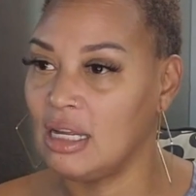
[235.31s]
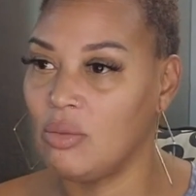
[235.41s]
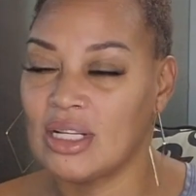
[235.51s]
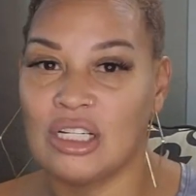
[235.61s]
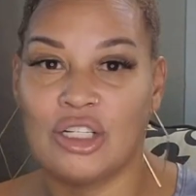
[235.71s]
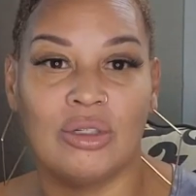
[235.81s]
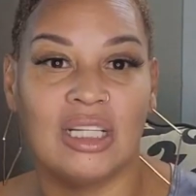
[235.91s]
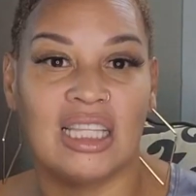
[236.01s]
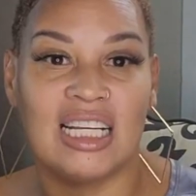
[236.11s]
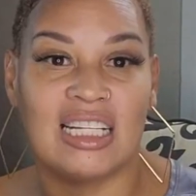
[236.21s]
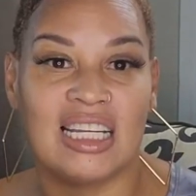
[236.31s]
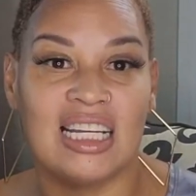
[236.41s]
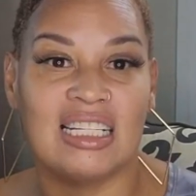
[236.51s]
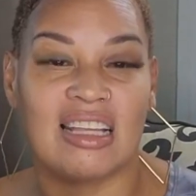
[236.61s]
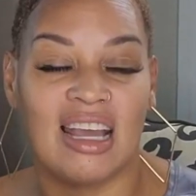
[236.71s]
He wasn't doing the things that
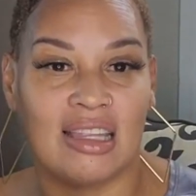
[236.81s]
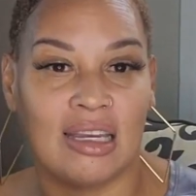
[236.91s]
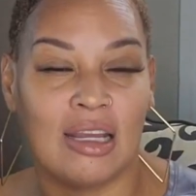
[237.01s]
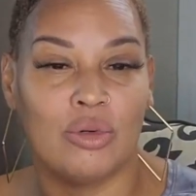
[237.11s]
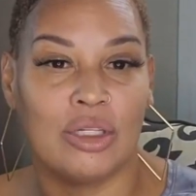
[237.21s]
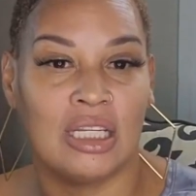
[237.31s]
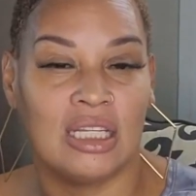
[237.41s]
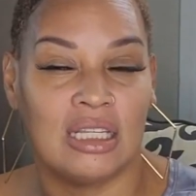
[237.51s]
he said that he would,